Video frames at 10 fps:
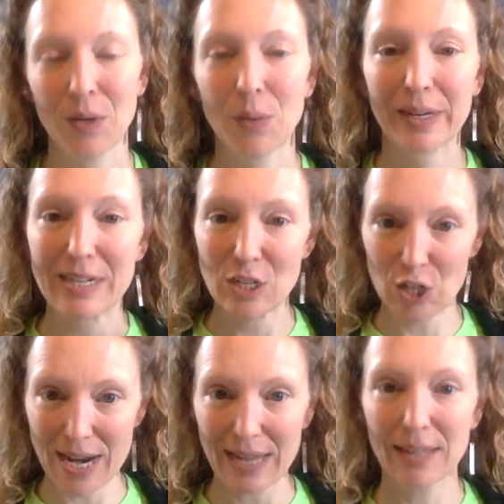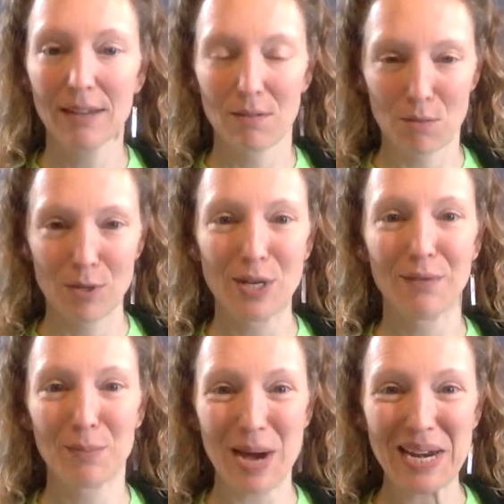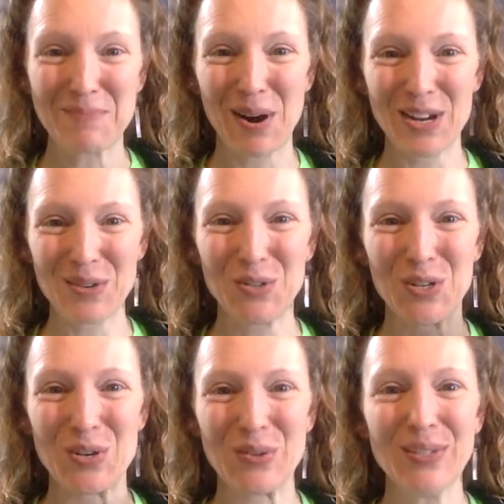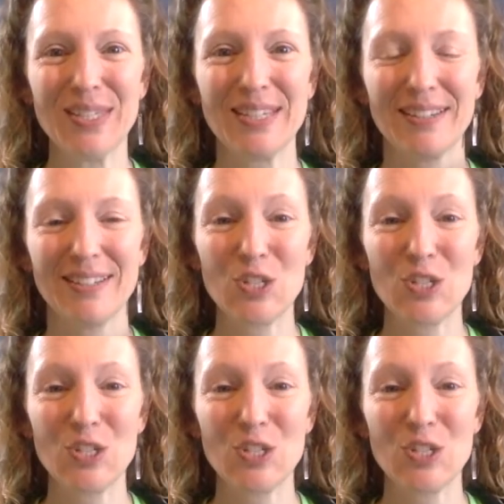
We're going to shake whichever body part you choose